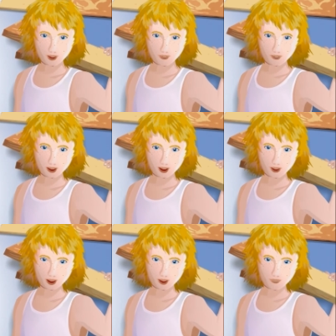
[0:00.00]
some
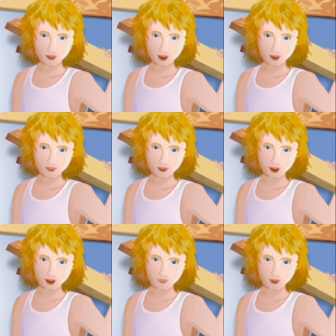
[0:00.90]
supports to hold it
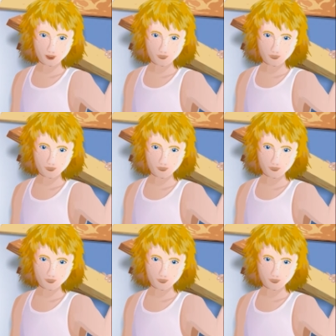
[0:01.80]
together.
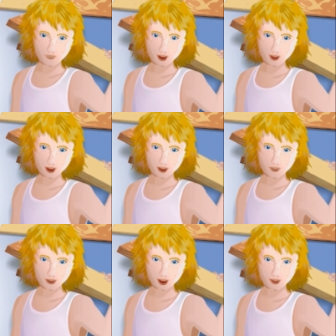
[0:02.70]
To make your
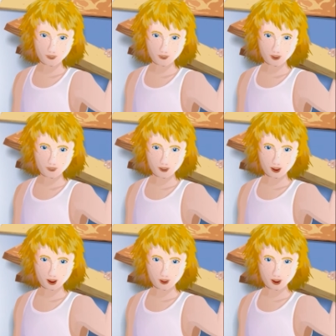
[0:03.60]
supports, using
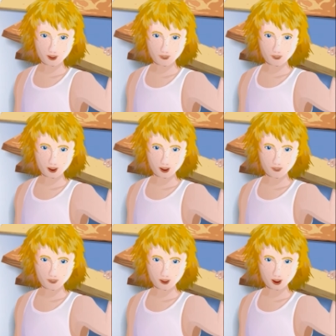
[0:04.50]
the tape measure,
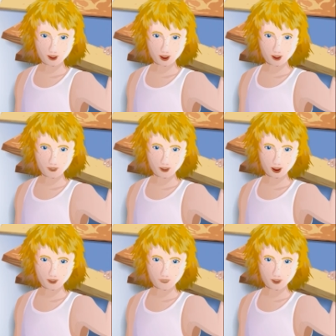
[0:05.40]
measure up
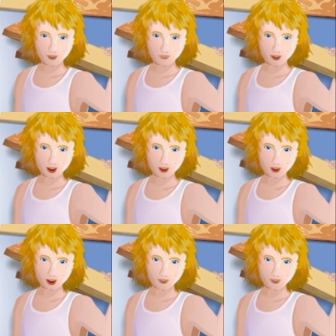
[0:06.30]
2
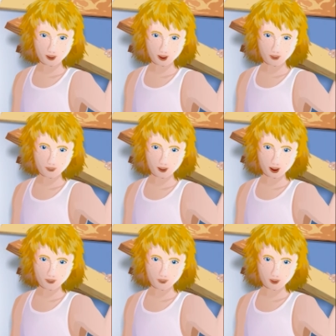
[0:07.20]
420mm
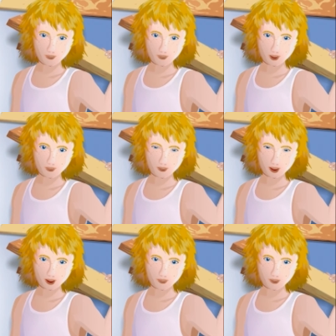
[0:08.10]
increments on your
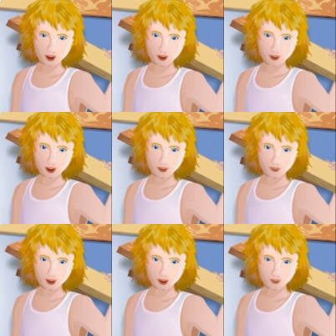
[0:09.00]

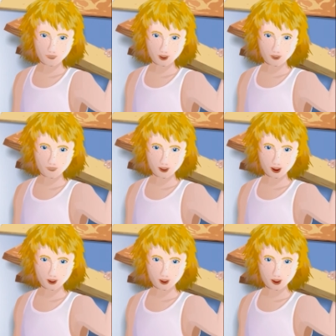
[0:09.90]
75mm wide
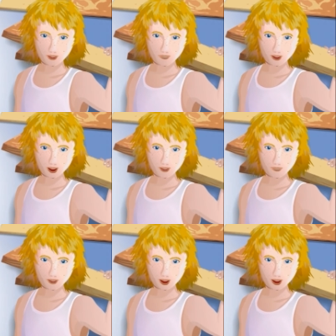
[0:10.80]
hardwood plank.